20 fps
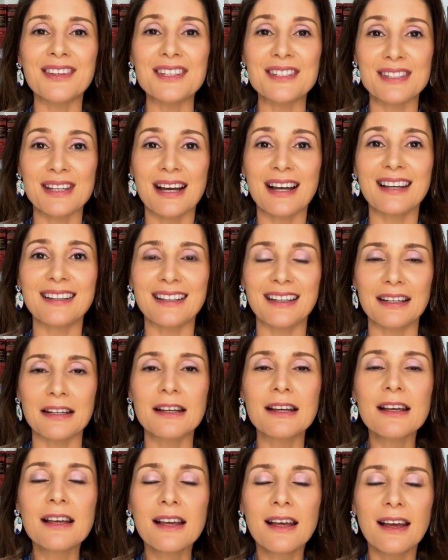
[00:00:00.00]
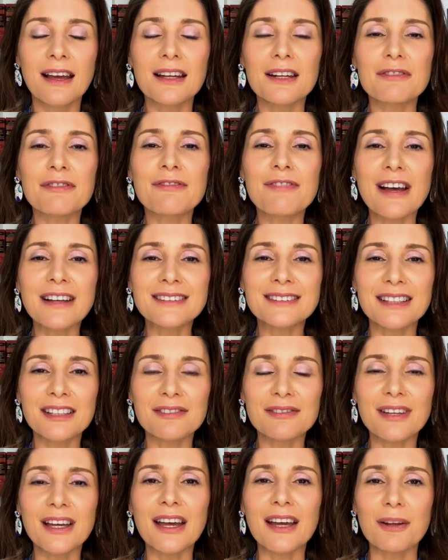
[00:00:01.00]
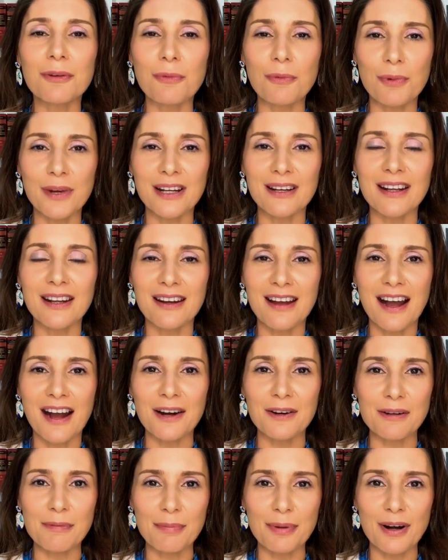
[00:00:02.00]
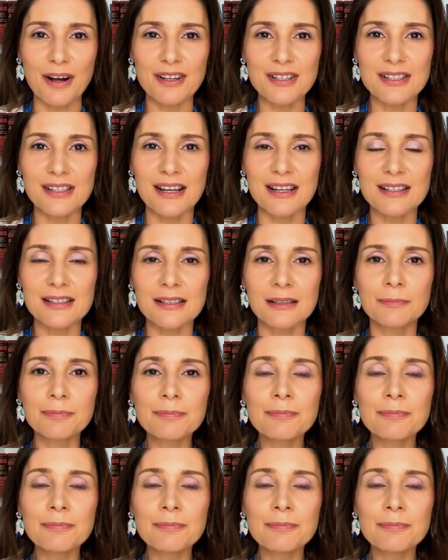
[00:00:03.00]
designing an effective and winning hiring process.